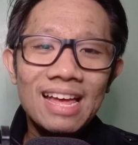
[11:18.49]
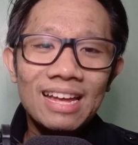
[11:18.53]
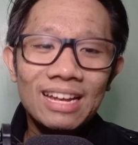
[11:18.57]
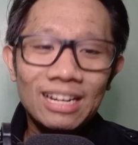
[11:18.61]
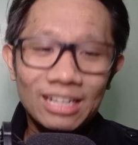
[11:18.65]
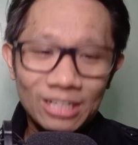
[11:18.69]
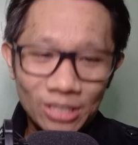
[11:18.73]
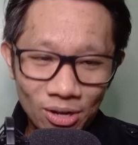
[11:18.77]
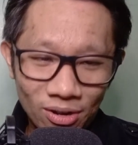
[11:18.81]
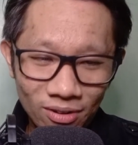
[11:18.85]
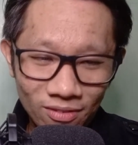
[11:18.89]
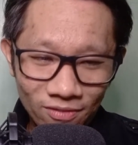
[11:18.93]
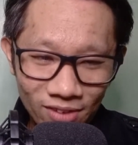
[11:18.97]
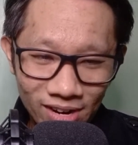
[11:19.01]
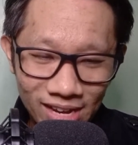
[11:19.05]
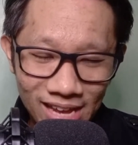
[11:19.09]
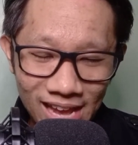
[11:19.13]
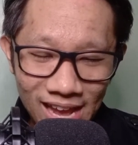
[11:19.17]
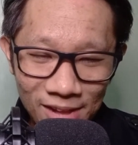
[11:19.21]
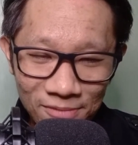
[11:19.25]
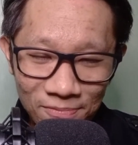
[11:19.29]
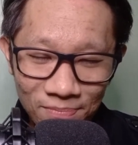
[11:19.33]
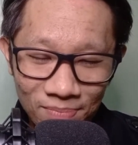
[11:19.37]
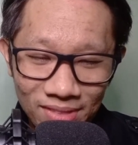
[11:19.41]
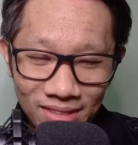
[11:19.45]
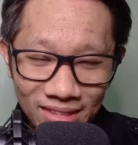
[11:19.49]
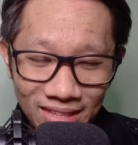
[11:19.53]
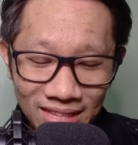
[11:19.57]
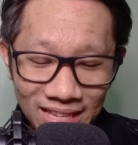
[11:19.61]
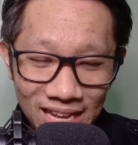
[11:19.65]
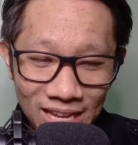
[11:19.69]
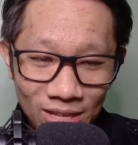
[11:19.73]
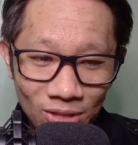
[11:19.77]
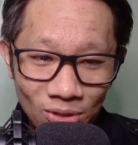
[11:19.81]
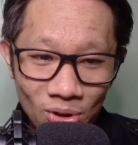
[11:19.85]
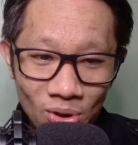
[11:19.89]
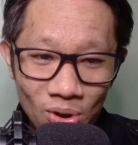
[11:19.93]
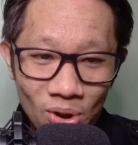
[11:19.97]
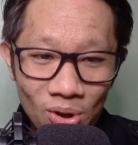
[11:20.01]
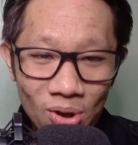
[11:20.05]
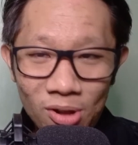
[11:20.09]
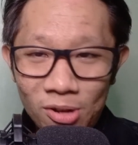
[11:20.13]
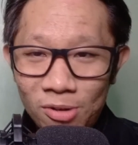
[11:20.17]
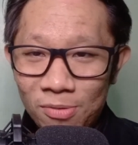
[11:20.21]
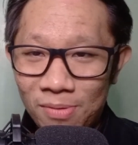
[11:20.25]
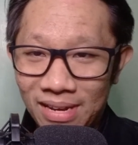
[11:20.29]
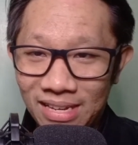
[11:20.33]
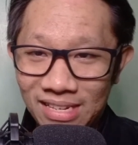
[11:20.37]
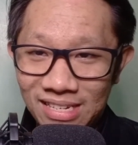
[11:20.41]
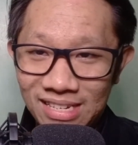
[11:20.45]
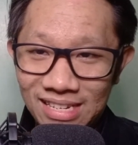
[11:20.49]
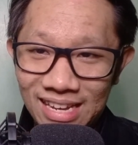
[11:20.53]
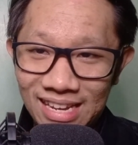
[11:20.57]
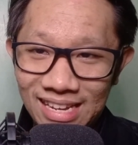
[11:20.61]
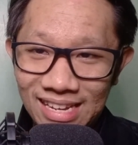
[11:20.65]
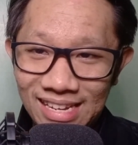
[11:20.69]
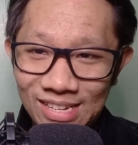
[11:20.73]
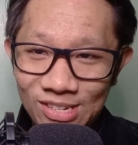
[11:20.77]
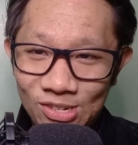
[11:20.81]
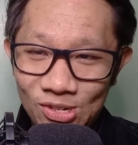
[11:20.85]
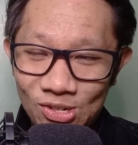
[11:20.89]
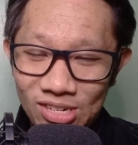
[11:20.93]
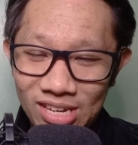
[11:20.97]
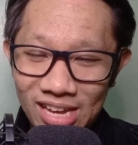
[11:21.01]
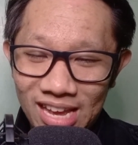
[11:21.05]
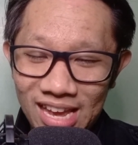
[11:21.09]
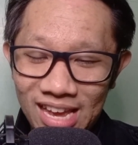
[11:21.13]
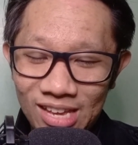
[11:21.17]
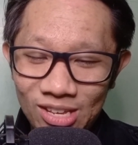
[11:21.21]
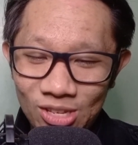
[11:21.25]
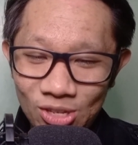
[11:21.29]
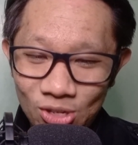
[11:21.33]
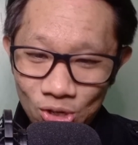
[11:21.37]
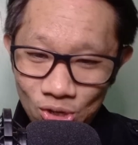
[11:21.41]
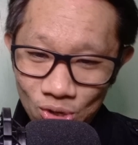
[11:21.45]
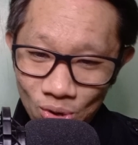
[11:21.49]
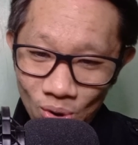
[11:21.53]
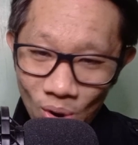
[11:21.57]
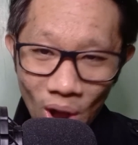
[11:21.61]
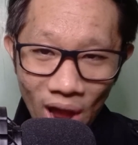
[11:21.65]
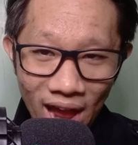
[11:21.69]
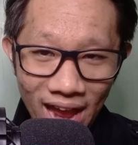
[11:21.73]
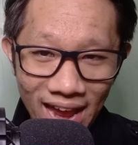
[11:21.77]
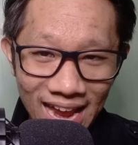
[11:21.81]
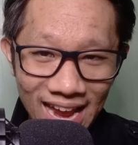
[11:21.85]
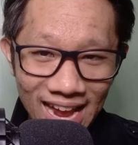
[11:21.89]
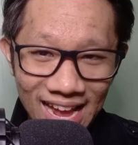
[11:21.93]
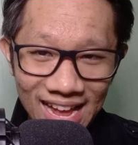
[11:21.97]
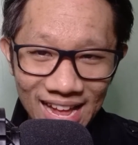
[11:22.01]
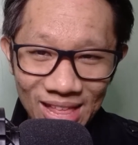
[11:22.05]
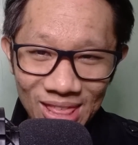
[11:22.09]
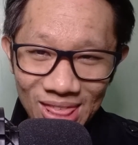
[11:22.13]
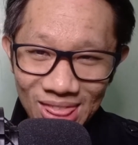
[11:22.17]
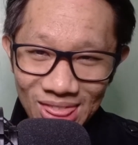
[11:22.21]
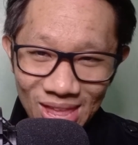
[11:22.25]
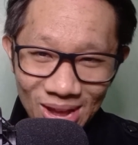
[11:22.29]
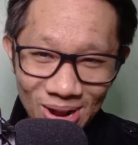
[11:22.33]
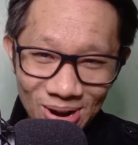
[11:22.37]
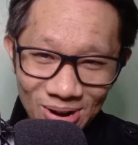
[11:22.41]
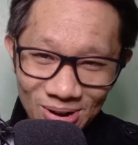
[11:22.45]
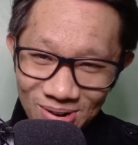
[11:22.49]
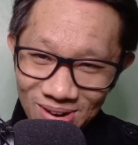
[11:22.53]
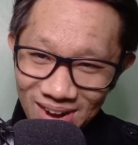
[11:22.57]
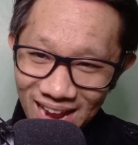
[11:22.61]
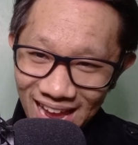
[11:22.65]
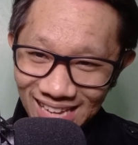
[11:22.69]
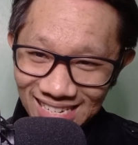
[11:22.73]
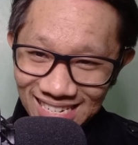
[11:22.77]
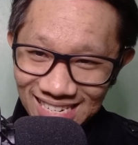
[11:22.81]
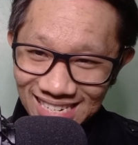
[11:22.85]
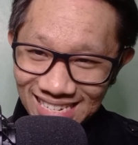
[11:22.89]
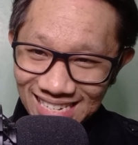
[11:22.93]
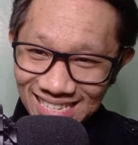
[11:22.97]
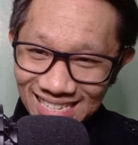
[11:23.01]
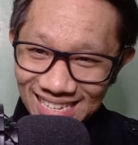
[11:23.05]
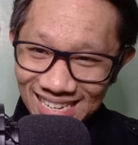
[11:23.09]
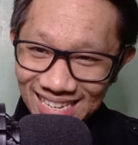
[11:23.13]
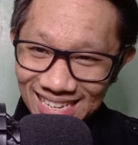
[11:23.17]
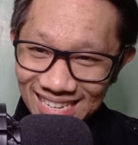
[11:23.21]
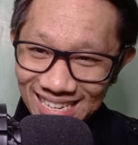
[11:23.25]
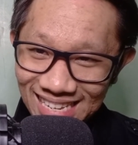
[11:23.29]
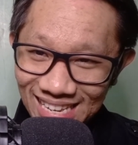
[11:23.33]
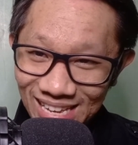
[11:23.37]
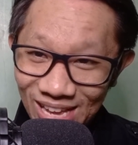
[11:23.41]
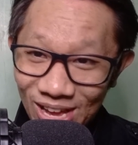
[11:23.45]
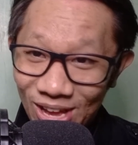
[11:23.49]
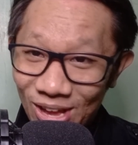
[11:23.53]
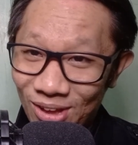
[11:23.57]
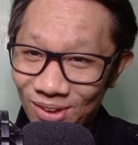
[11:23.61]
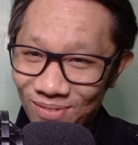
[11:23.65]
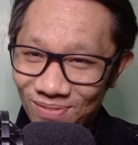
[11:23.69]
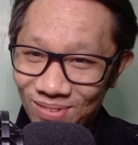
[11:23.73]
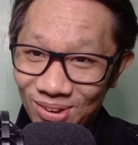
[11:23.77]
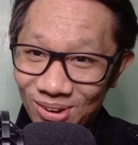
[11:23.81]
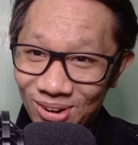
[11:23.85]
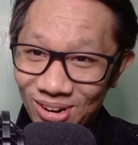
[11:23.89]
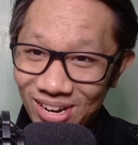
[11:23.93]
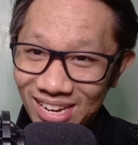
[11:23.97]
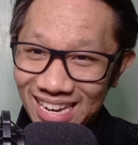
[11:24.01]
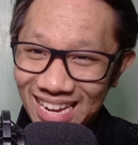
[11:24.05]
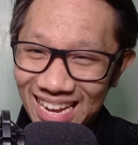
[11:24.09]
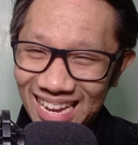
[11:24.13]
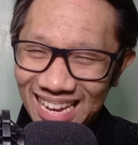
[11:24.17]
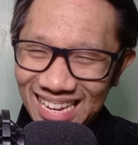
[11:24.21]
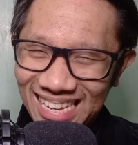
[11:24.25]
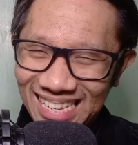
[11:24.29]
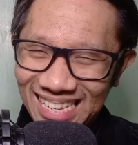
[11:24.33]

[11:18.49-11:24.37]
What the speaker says: don't forget, Tito always says, enjoy the rest of your day.